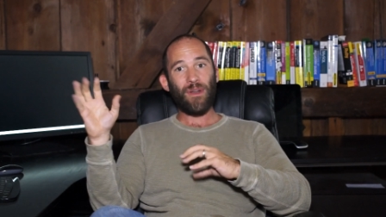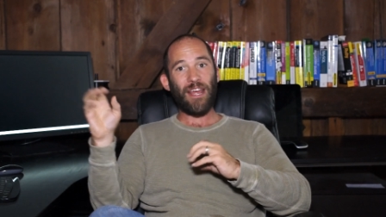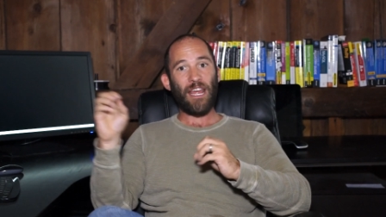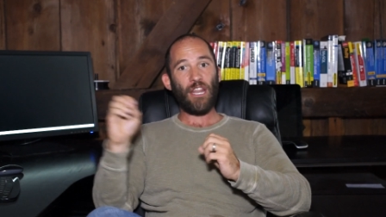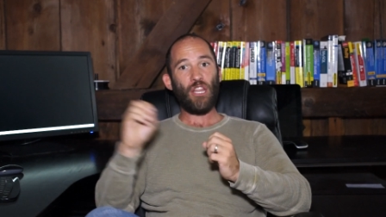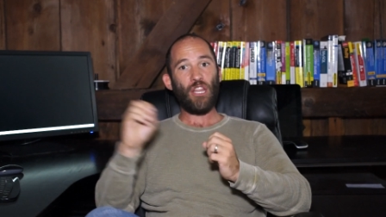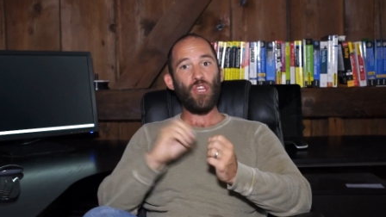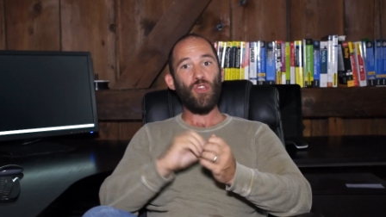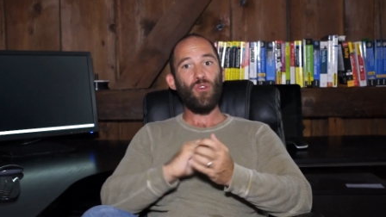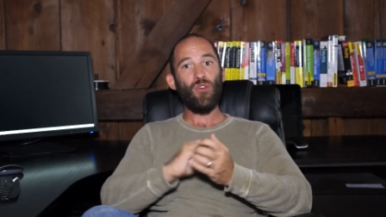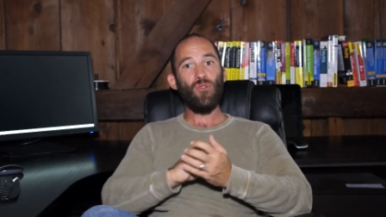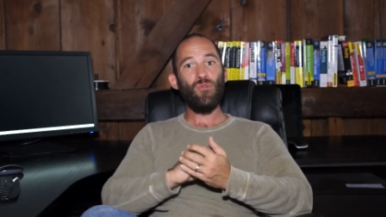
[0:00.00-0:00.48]
and
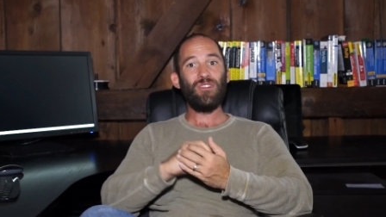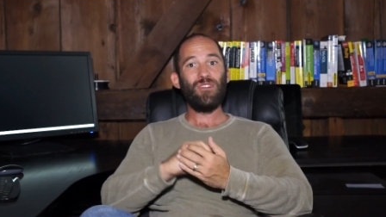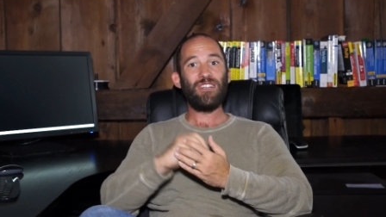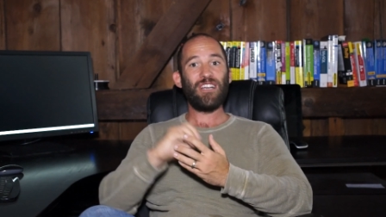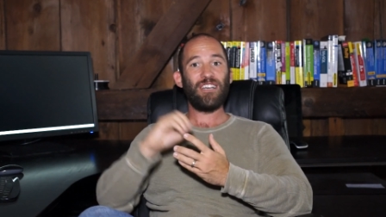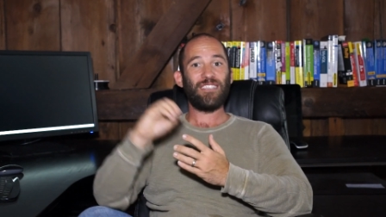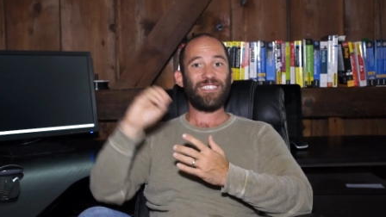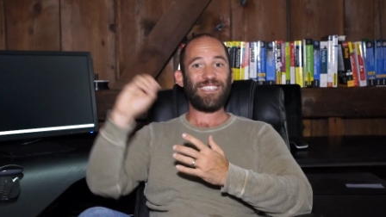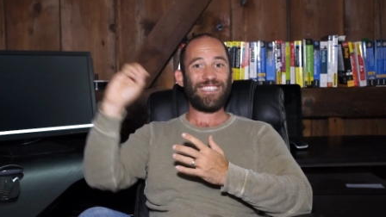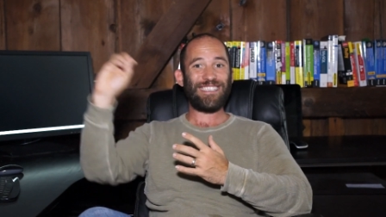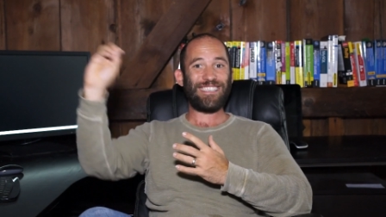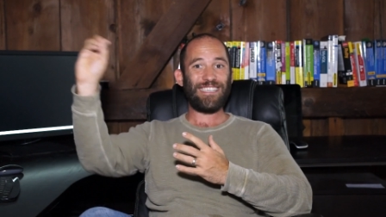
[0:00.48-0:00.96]
you
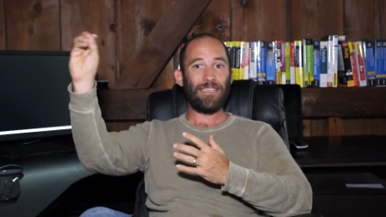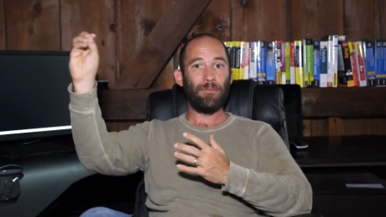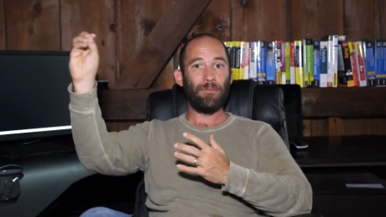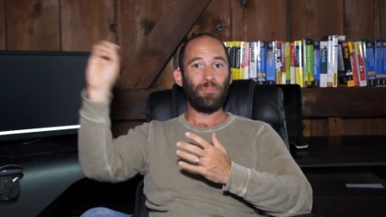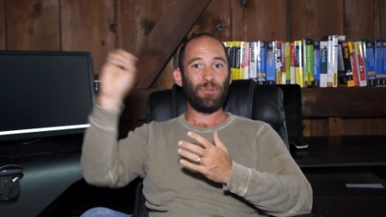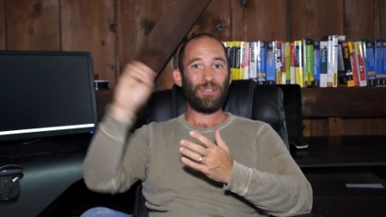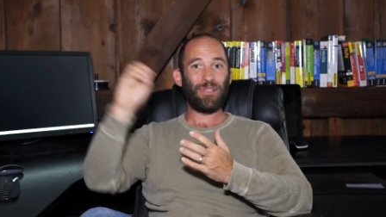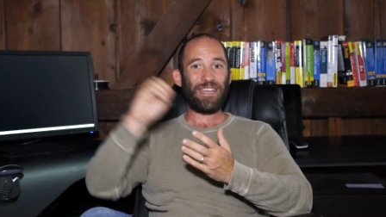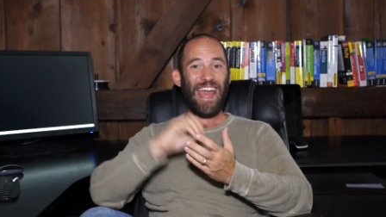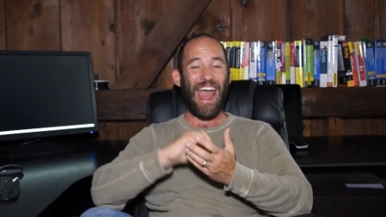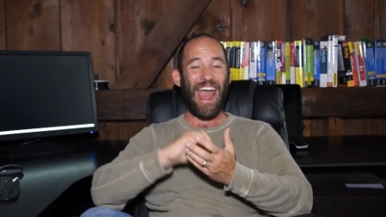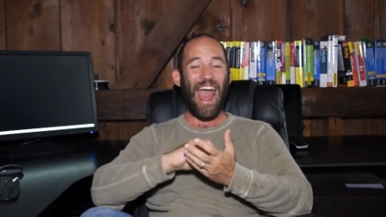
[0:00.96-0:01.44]
just
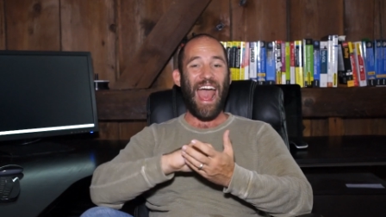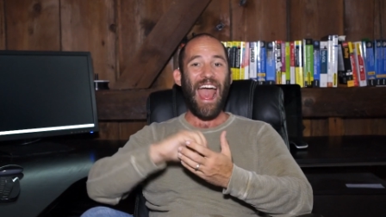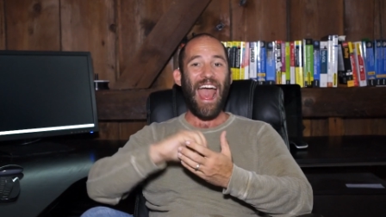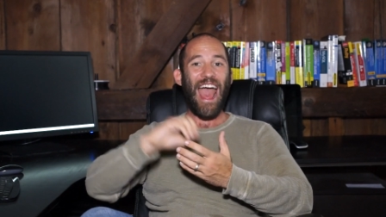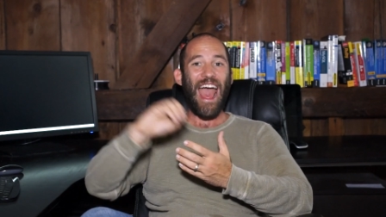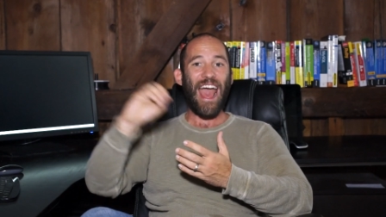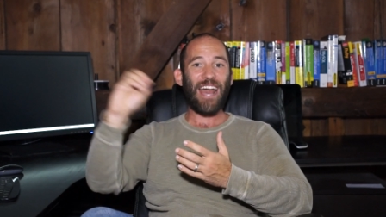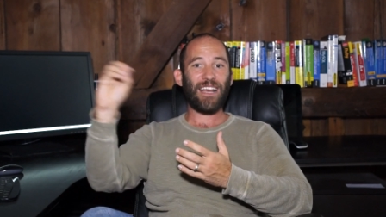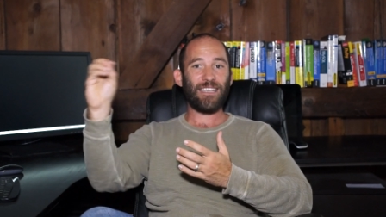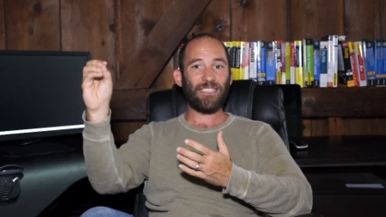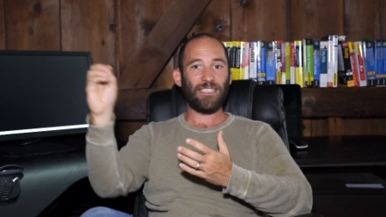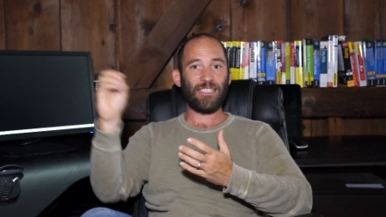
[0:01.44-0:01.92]
simply
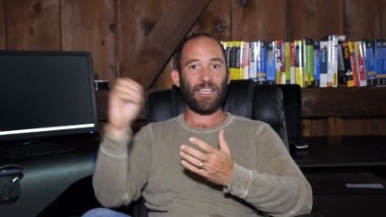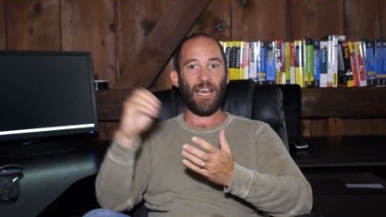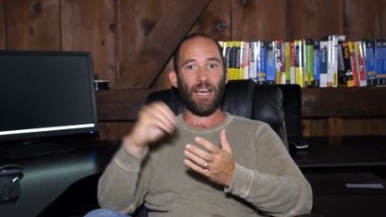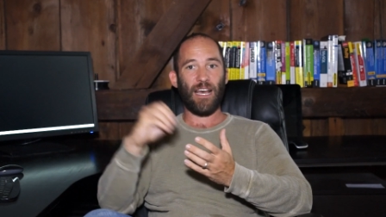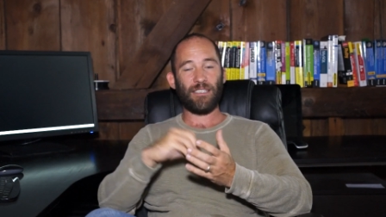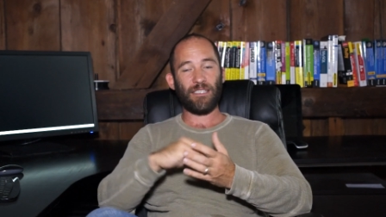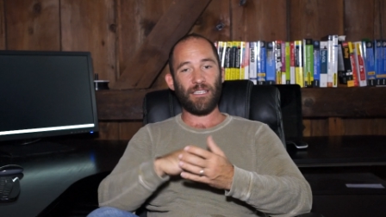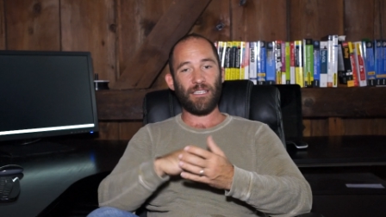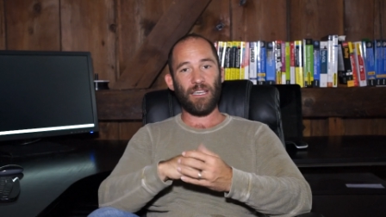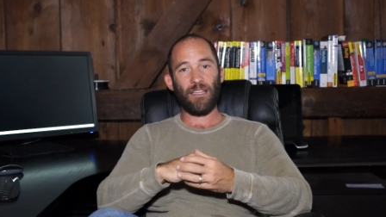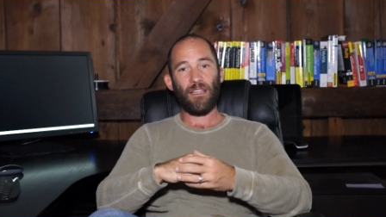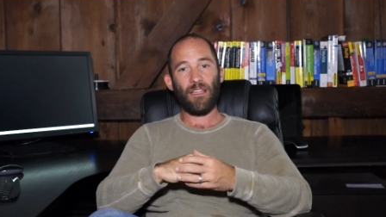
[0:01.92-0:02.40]

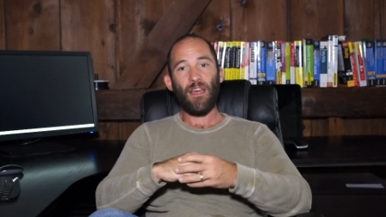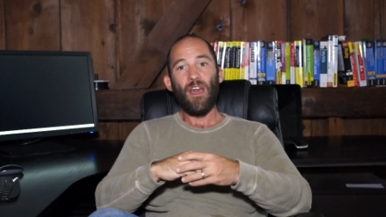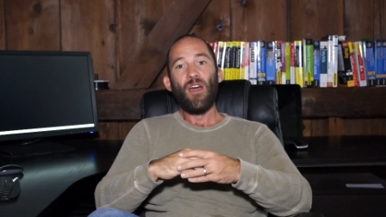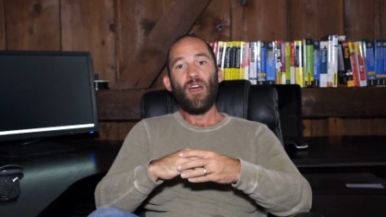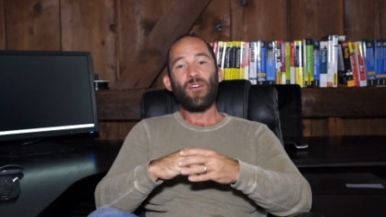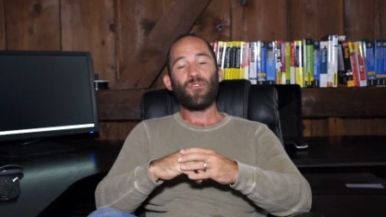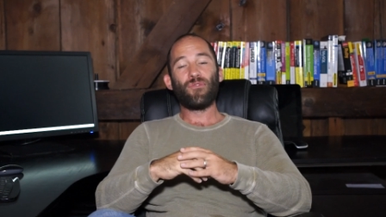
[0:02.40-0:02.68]
access it